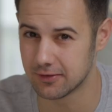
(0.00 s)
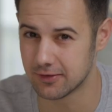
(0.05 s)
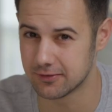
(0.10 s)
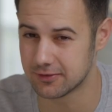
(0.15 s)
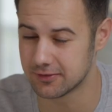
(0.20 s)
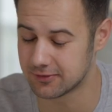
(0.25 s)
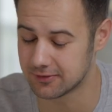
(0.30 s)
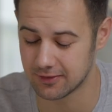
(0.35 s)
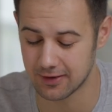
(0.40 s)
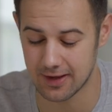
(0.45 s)

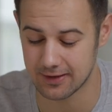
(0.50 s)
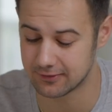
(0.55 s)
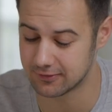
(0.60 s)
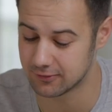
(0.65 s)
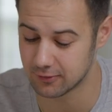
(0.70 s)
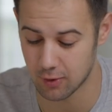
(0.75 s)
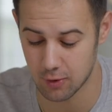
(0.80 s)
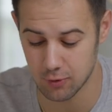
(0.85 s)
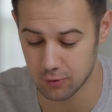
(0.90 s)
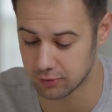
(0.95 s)
just
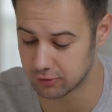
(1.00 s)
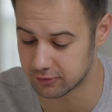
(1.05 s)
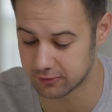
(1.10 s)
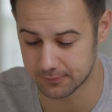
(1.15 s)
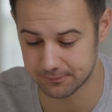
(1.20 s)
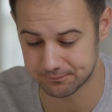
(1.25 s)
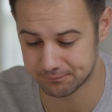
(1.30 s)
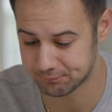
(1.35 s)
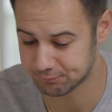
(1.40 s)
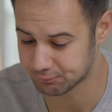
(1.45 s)
less
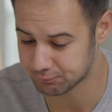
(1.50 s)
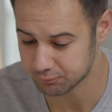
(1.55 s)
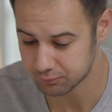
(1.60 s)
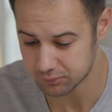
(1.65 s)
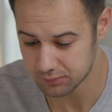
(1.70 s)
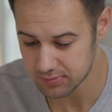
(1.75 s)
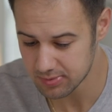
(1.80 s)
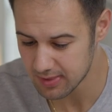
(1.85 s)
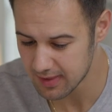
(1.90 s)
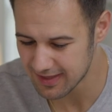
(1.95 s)
oaked
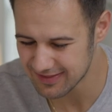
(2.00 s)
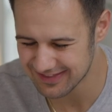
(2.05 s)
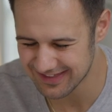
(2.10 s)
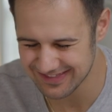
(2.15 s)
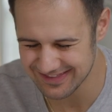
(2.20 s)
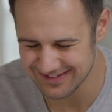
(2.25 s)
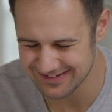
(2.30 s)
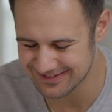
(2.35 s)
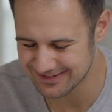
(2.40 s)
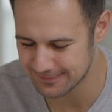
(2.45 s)

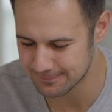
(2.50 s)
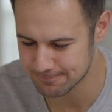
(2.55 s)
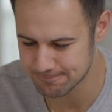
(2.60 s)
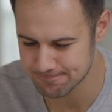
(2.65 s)
than this.